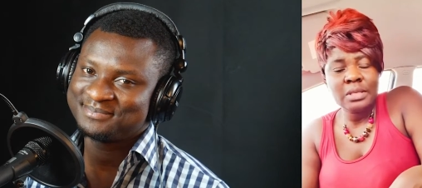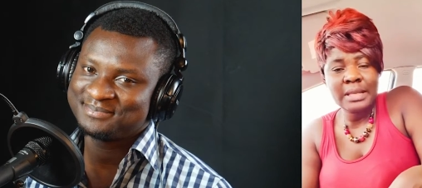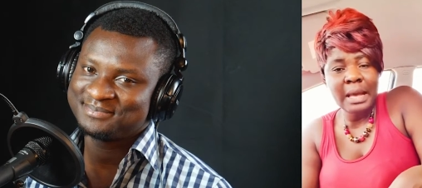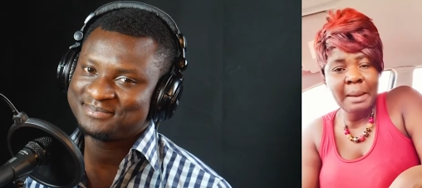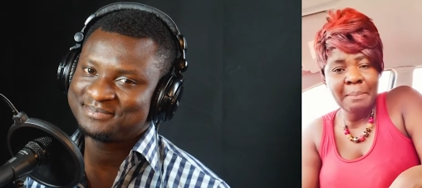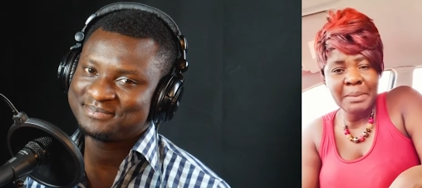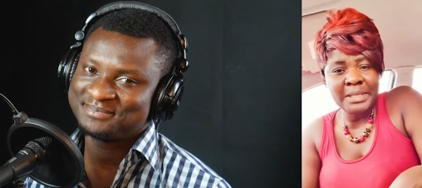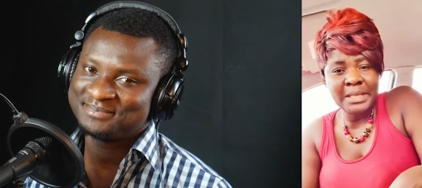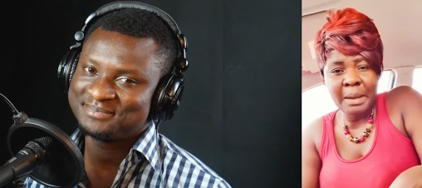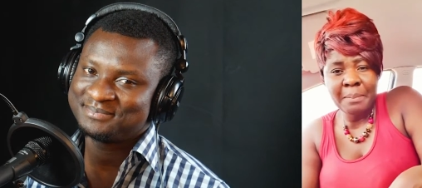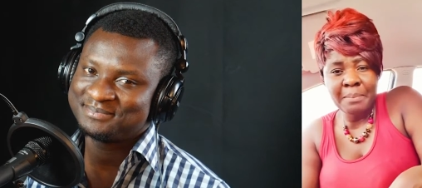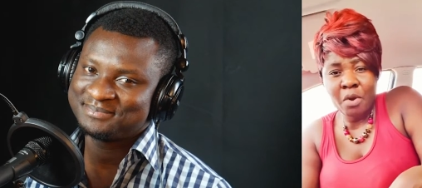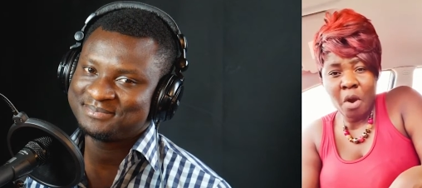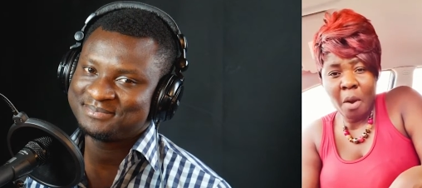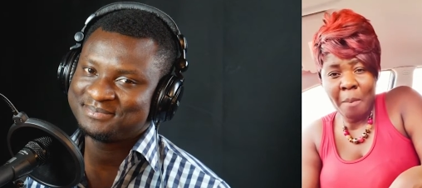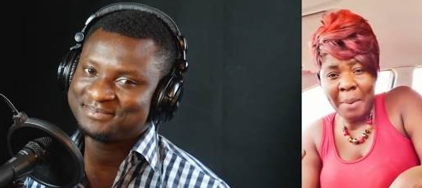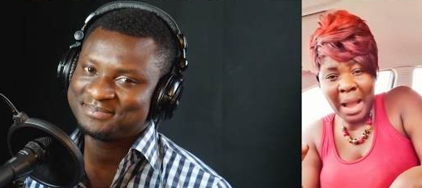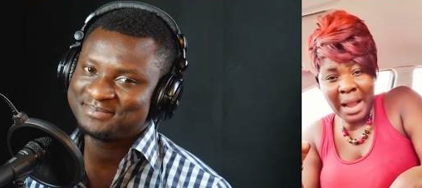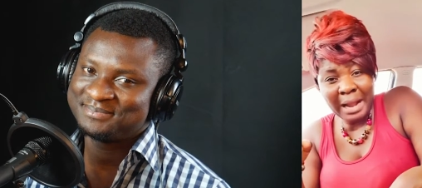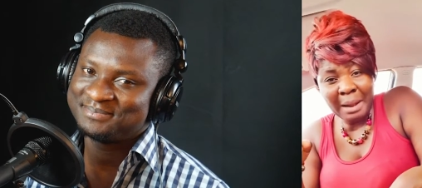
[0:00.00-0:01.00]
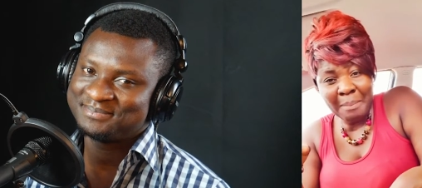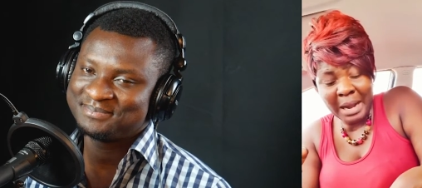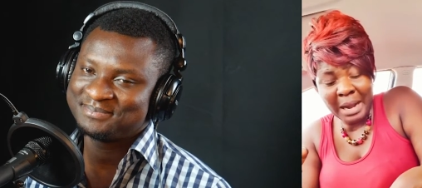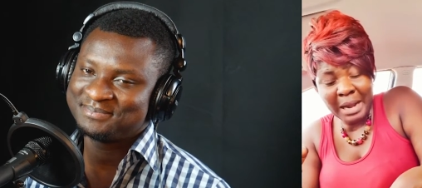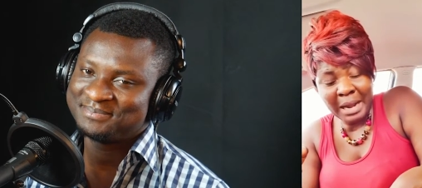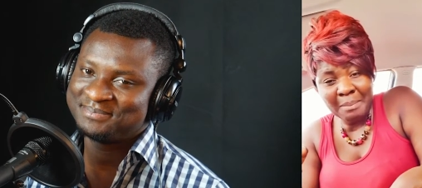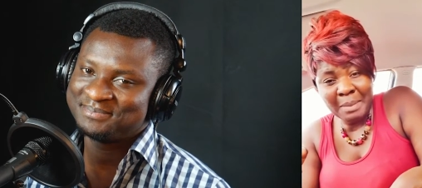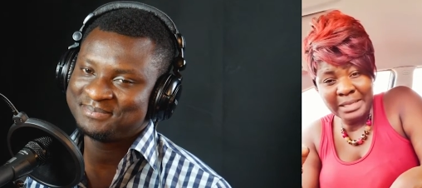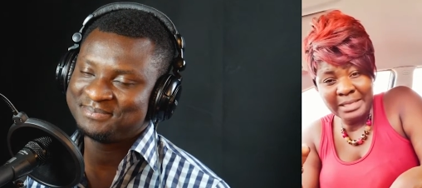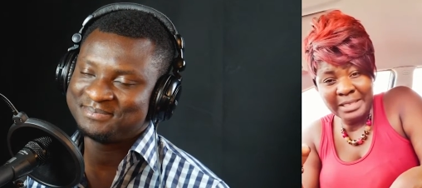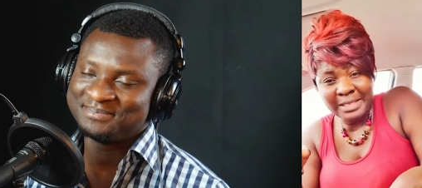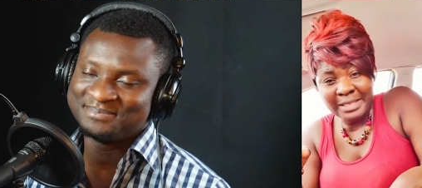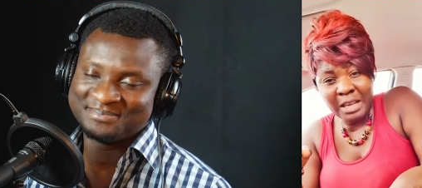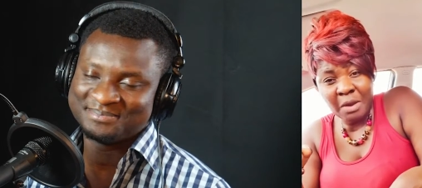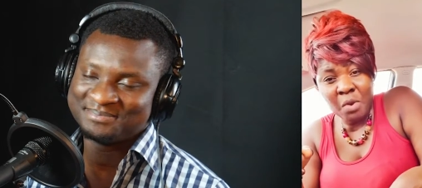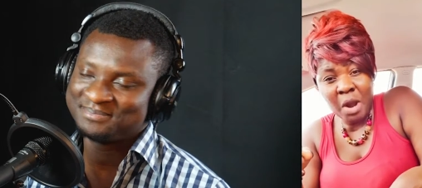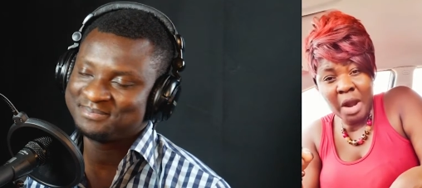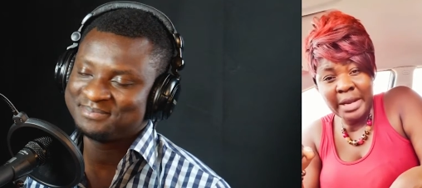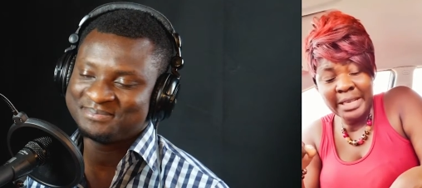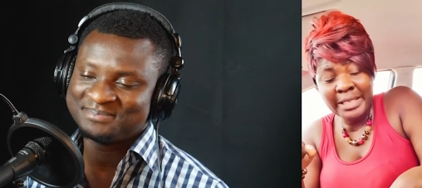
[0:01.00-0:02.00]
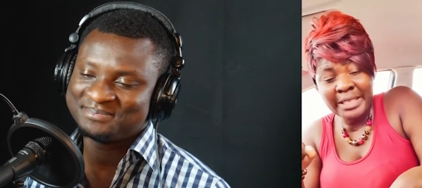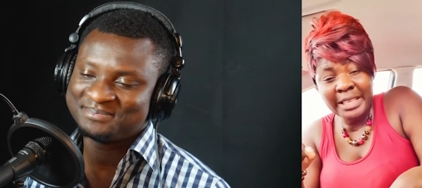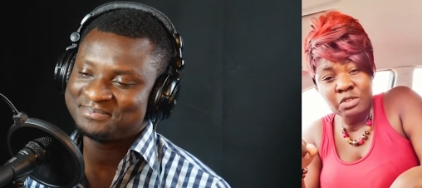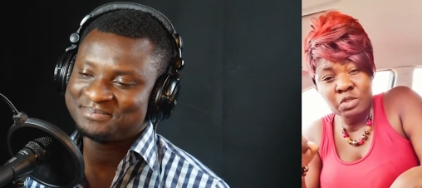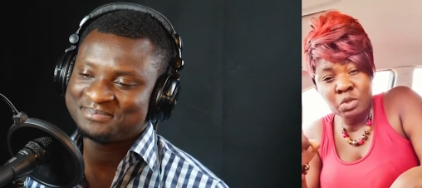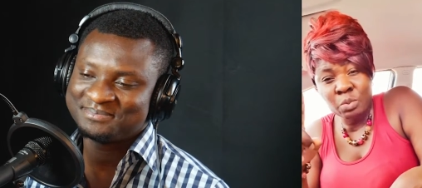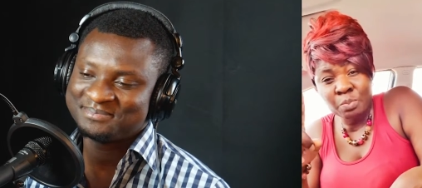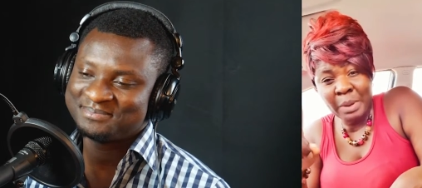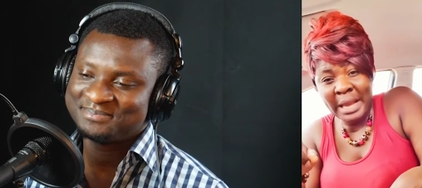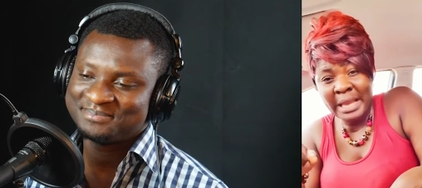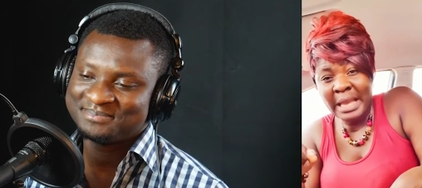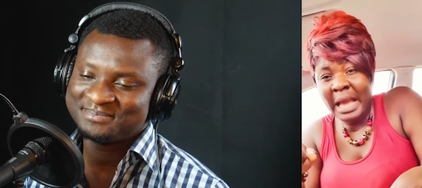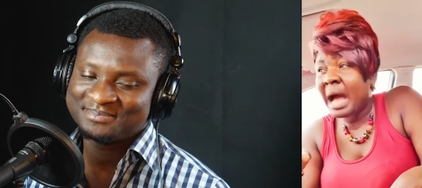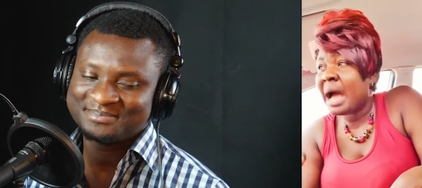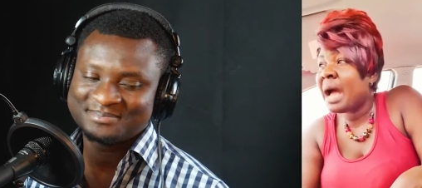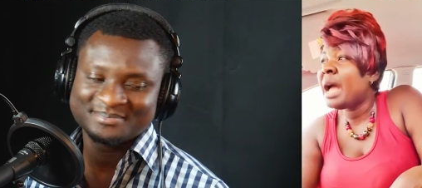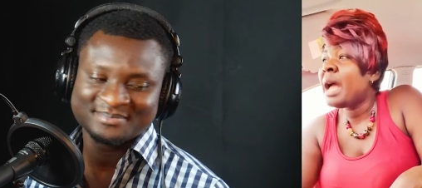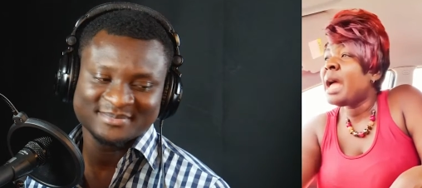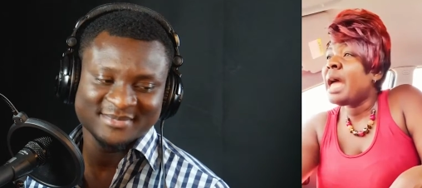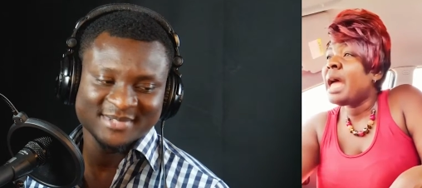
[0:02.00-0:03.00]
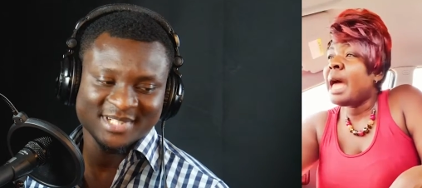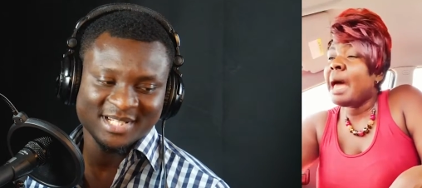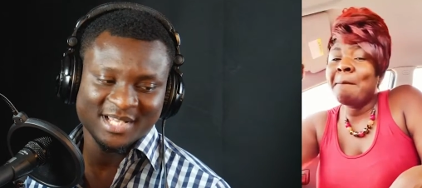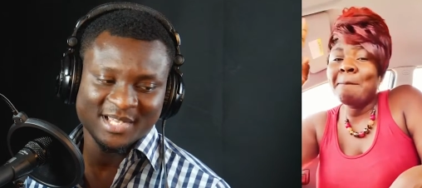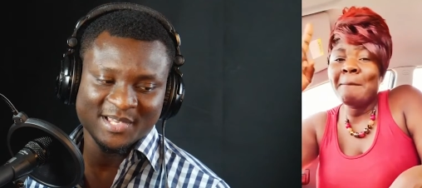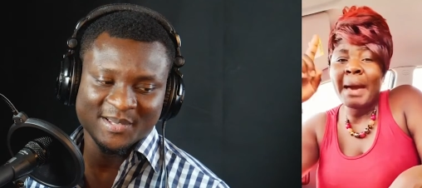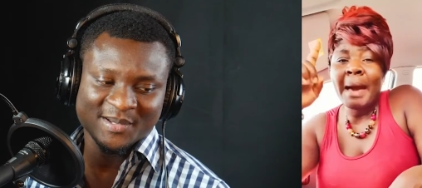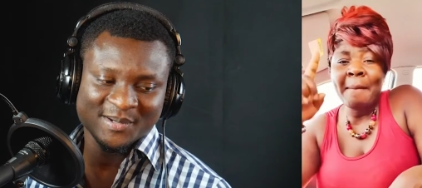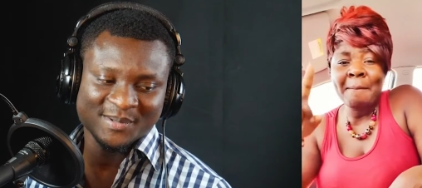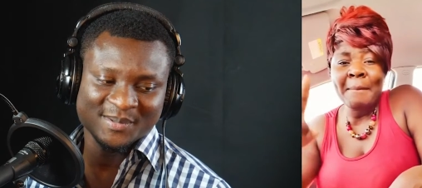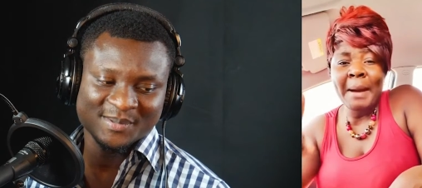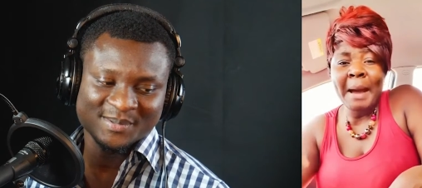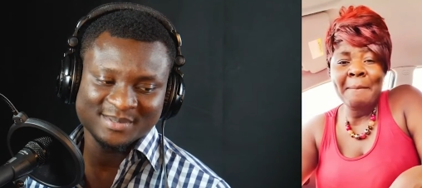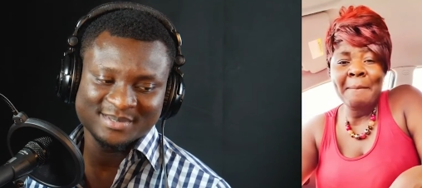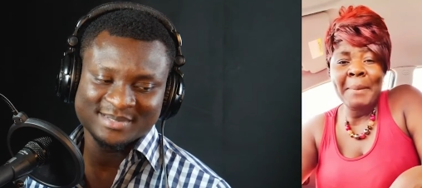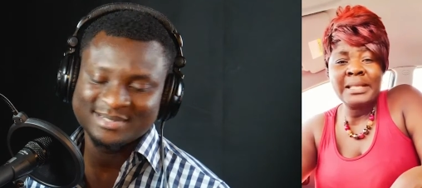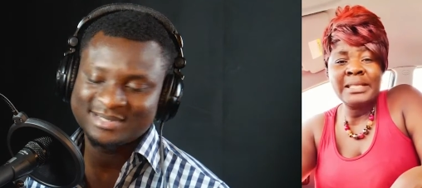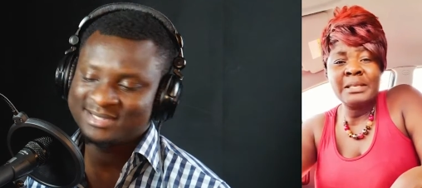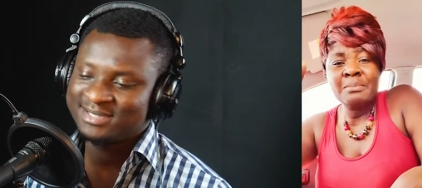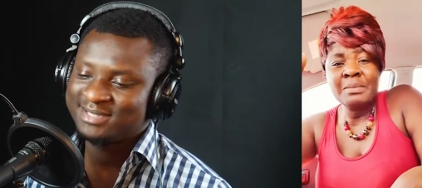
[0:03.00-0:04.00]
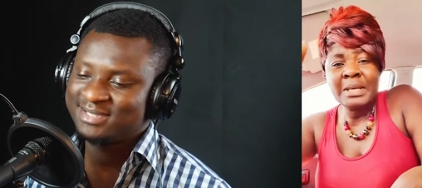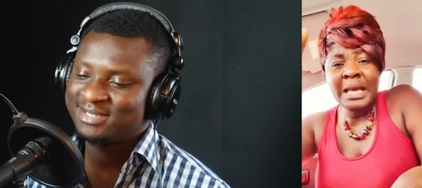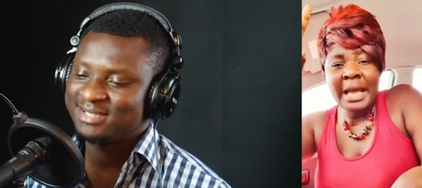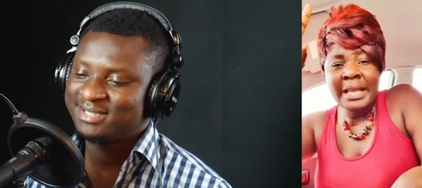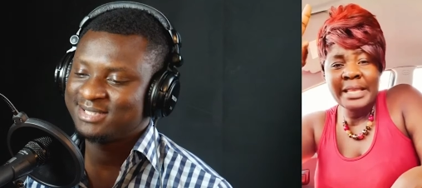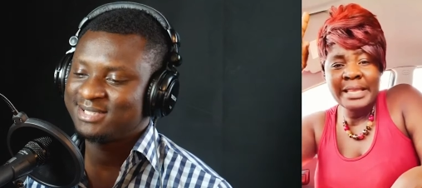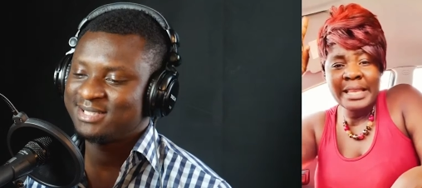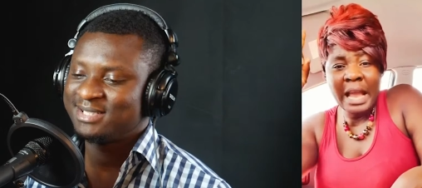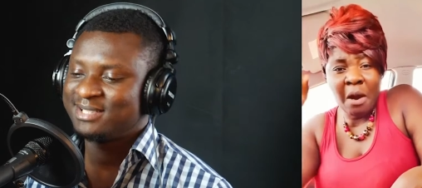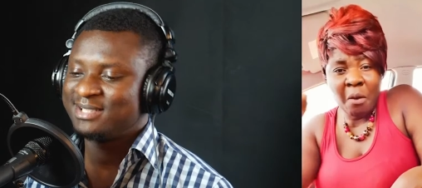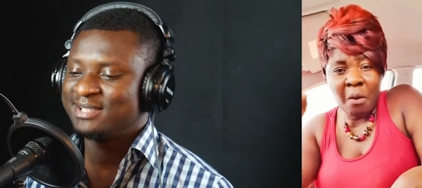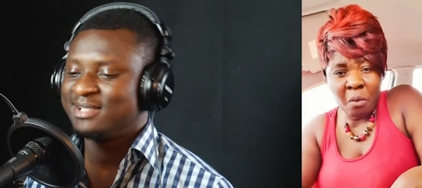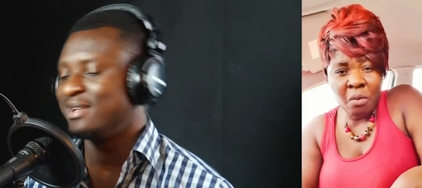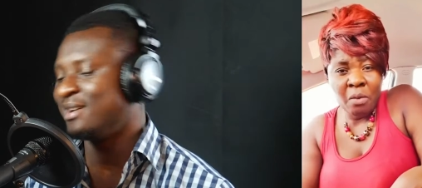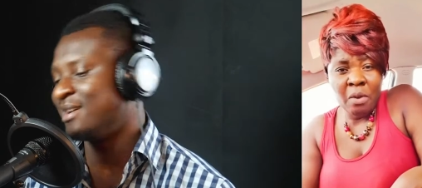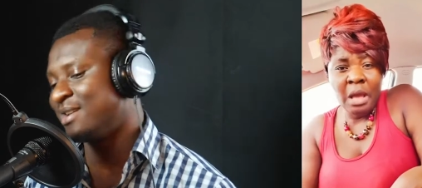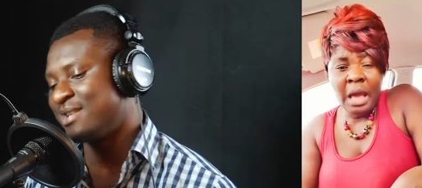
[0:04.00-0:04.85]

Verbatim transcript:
Speaker 1: Sabi Sabi or Bakama come at the same work at Subaya, and Mamma Betinia now,